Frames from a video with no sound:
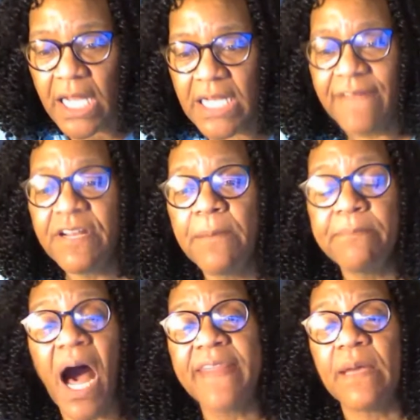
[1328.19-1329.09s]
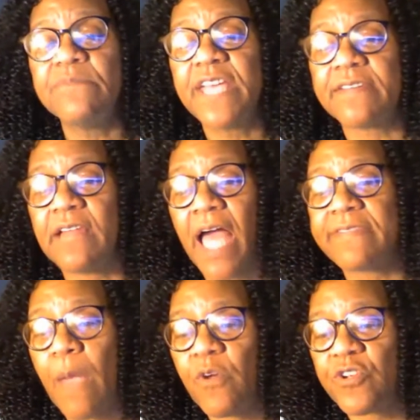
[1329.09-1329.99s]
living among them just
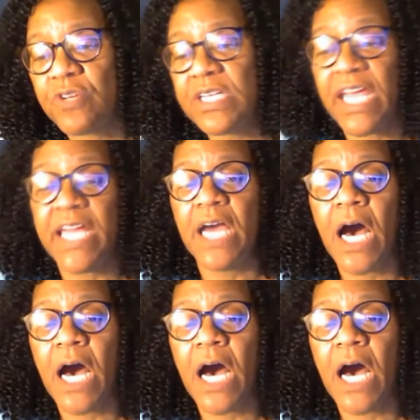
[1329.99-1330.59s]
like they would treat any